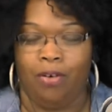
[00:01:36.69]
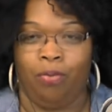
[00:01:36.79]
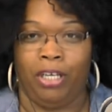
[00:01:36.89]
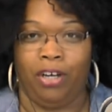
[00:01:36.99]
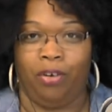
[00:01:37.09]

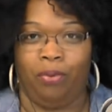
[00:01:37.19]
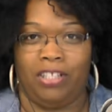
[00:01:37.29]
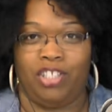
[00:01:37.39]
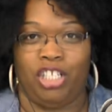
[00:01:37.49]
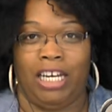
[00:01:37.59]
We are with
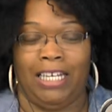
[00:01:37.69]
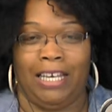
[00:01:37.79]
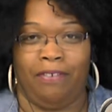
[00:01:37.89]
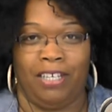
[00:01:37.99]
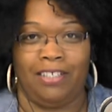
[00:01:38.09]
Shá
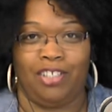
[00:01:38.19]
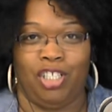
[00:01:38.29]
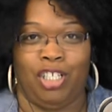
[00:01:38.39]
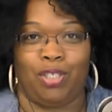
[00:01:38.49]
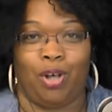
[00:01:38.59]
Givens.
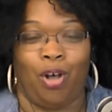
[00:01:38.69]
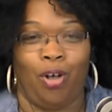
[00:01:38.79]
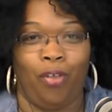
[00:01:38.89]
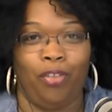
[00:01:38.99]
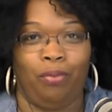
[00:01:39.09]
She is
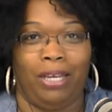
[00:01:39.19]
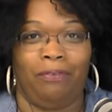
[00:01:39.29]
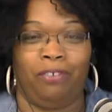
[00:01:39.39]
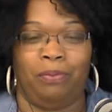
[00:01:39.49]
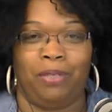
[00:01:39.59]
all the way
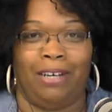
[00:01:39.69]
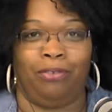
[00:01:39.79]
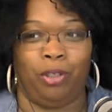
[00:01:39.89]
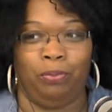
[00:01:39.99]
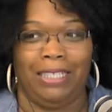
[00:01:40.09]
from
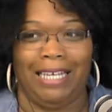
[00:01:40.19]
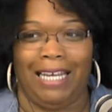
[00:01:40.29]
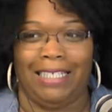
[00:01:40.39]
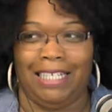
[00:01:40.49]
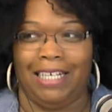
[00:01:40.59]
Nairobi,
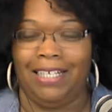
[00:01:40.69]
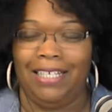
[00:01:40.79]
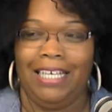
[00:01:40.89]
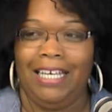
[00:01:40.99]
Kenya.